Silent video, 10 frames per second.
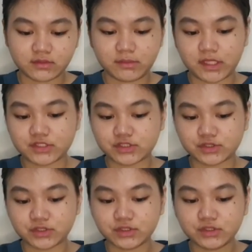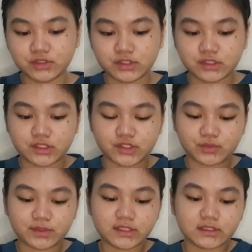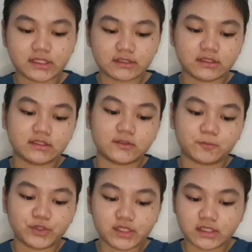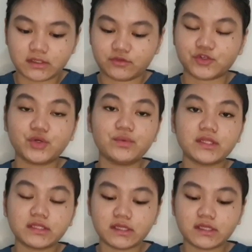Make sure that you will not get needle prick and throw it